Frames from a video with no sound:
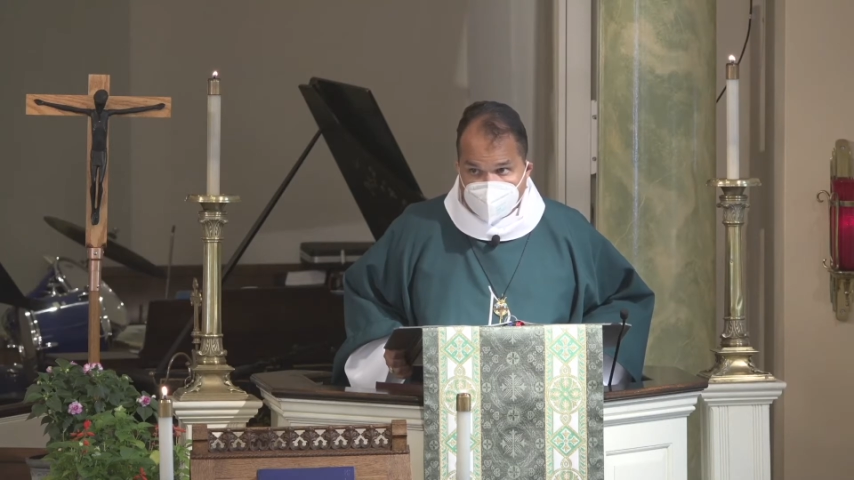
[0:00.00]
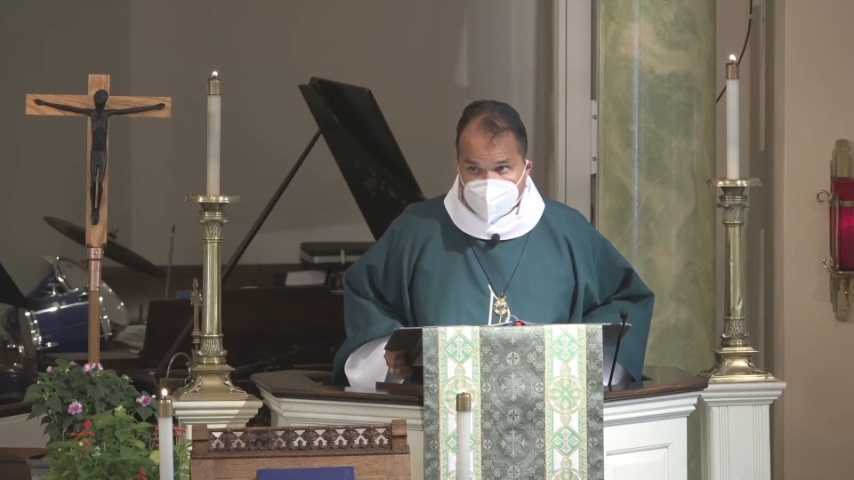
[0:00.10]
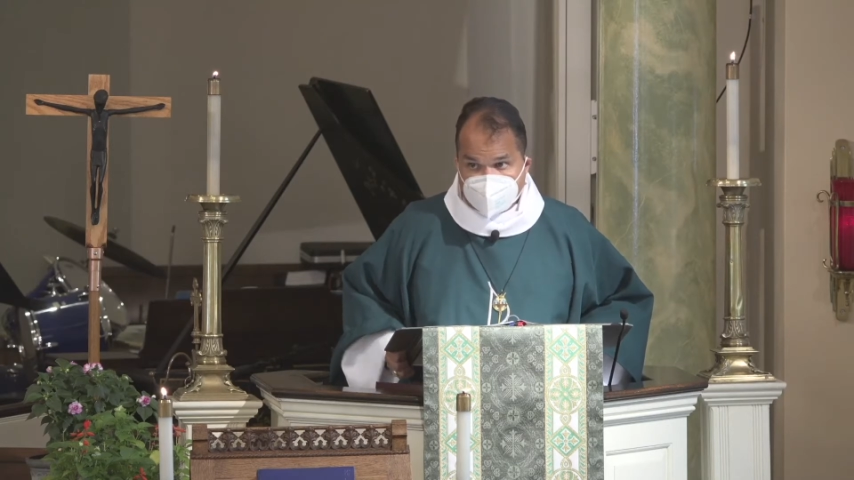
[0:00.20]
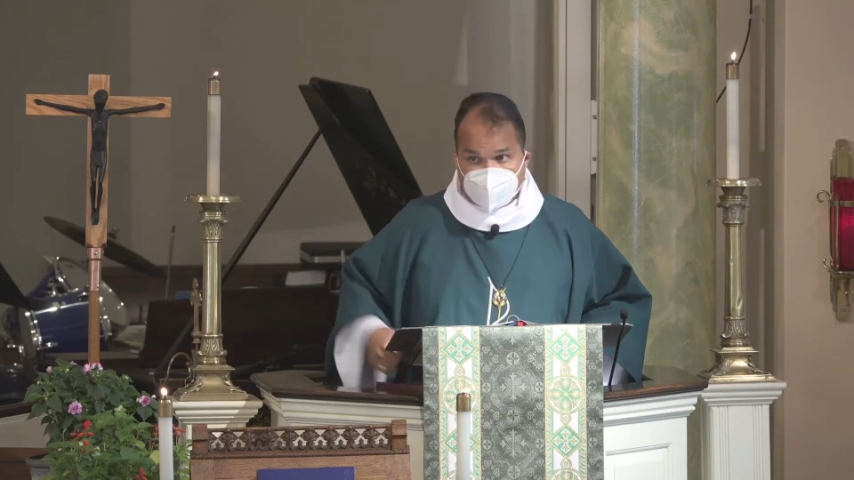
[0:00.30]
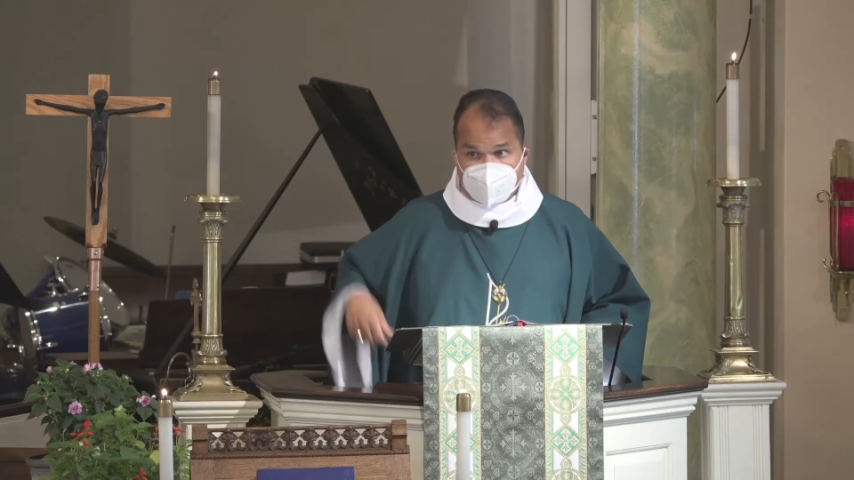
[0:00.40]

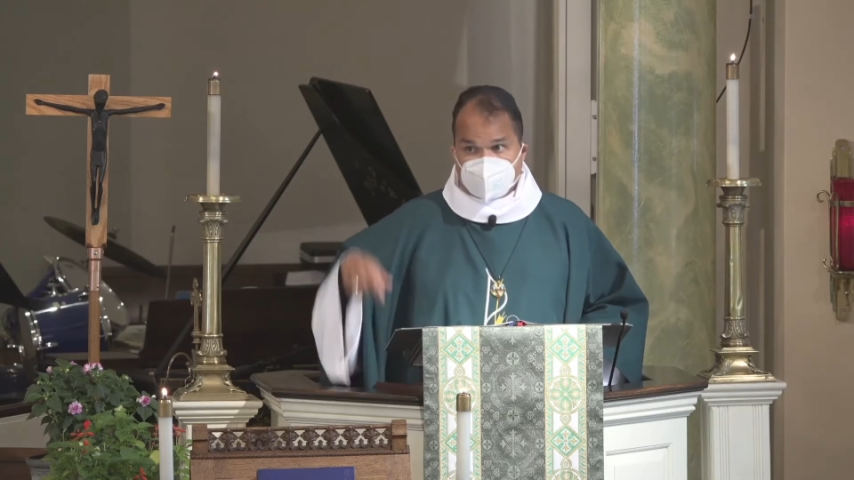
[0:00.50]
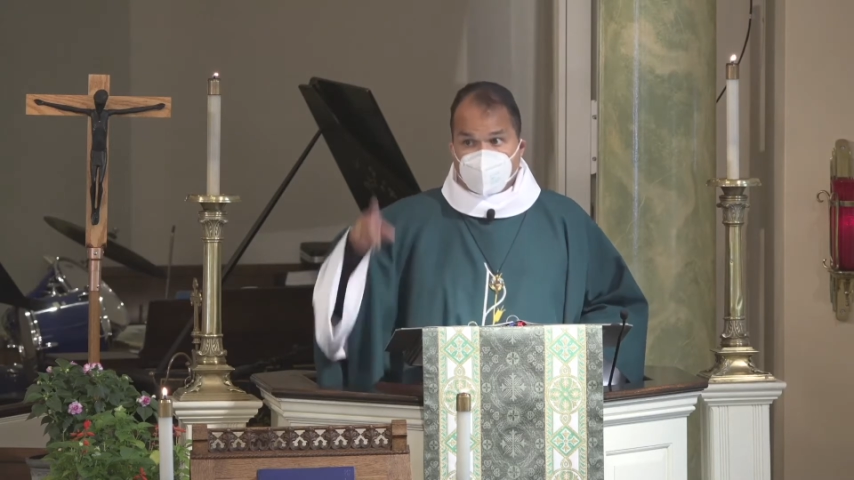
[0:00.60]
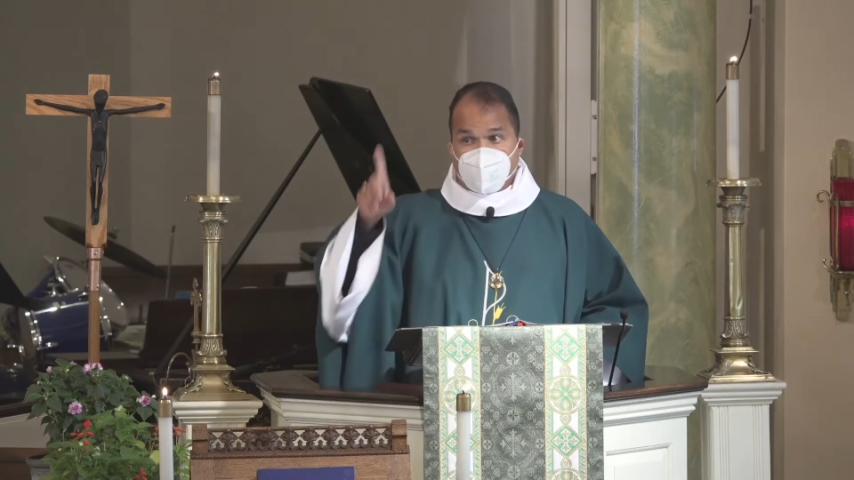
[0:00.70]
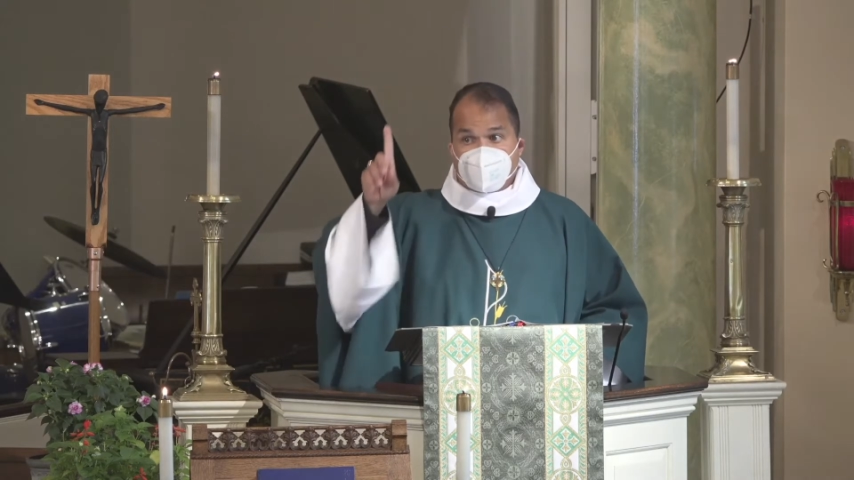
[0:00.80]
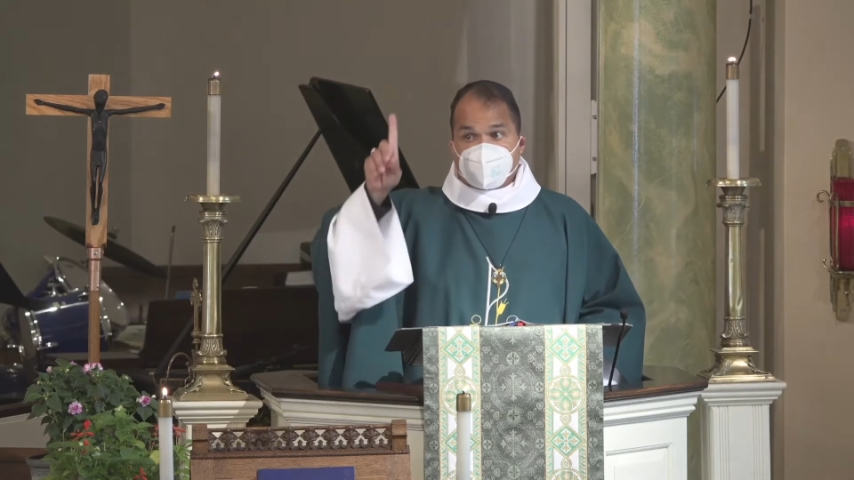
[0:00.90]
there is
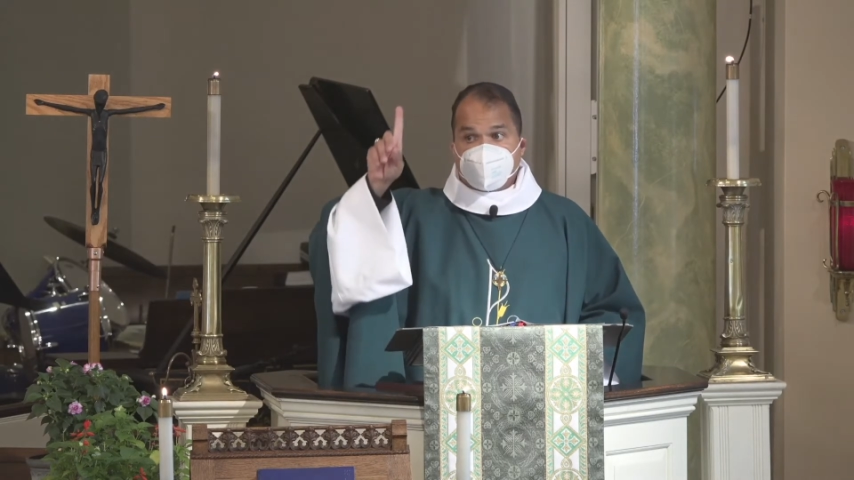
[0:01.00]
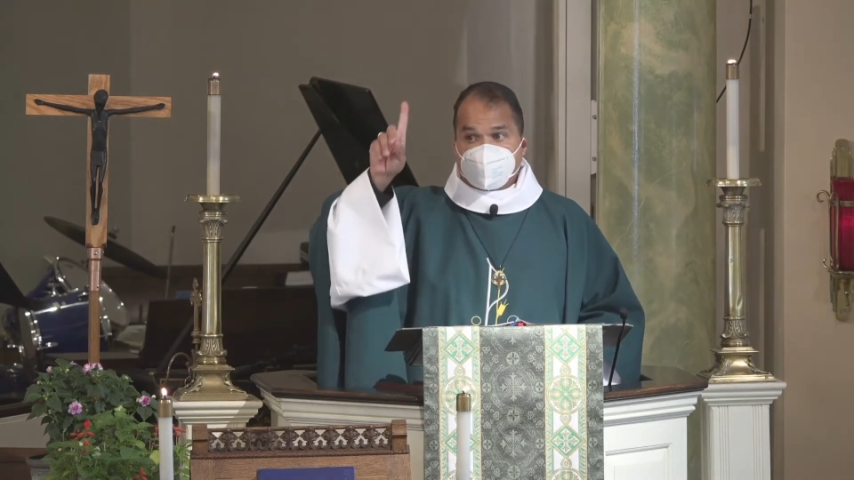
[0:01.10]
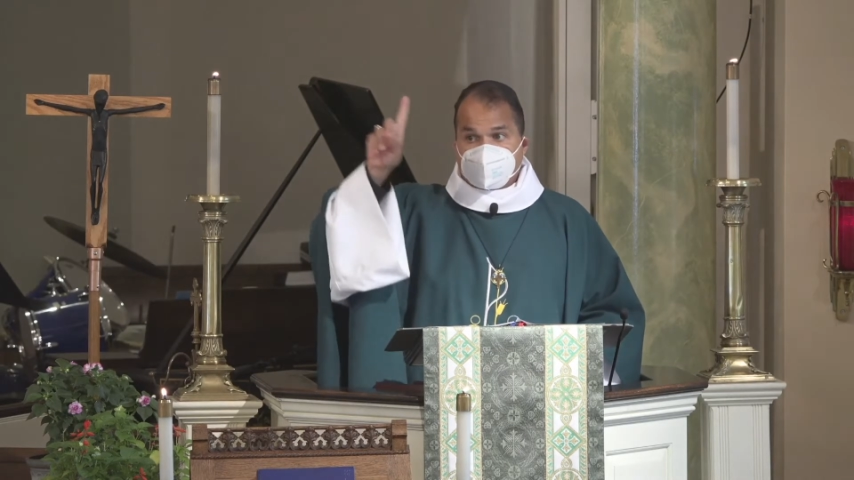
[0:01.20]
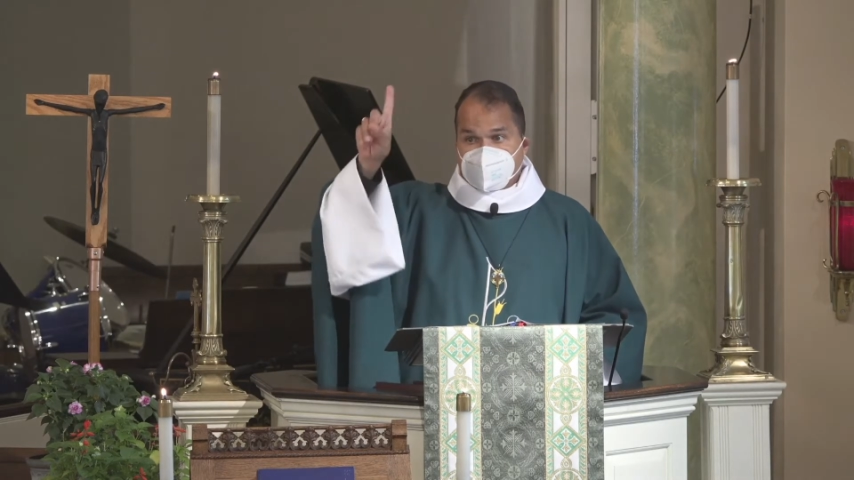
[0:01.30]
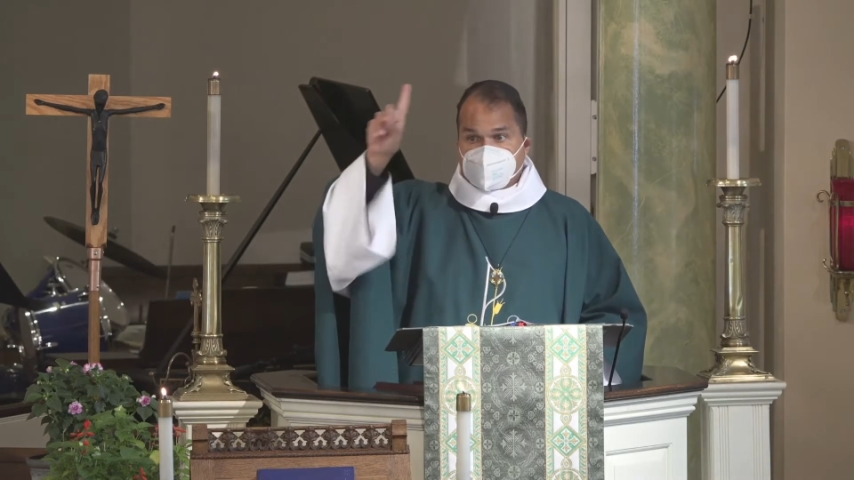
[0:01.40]
one thing